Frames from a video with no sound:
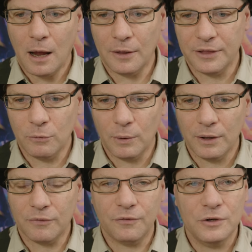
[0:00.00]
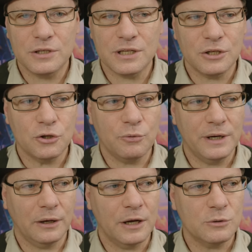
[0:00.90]
I think one of the first things you
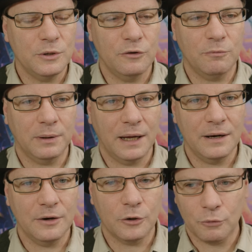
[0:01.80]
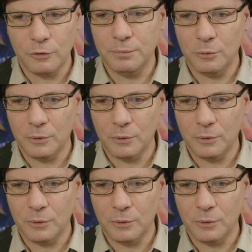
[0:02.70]
realize when you've played in a group